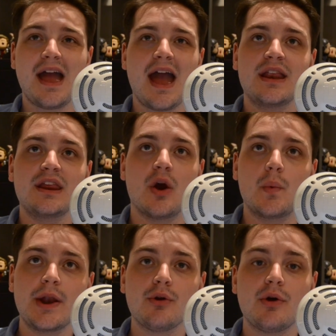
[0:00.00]
And, you know,
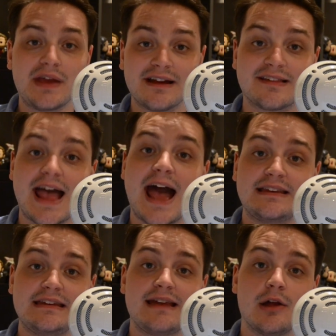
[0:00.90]
we don't know the
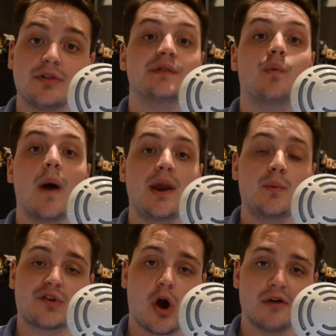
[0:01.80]
exact details of when it
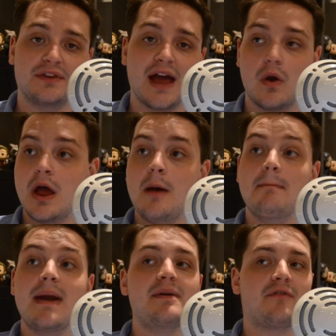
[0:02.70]
was carved out,
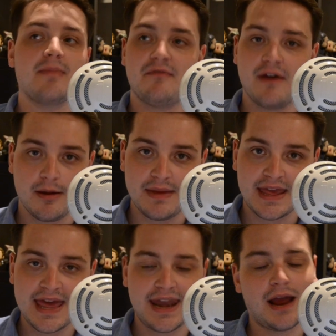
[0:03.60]
maybe from the very
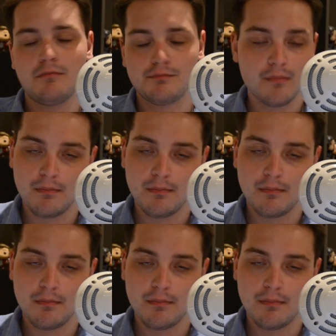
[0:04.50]
beginning.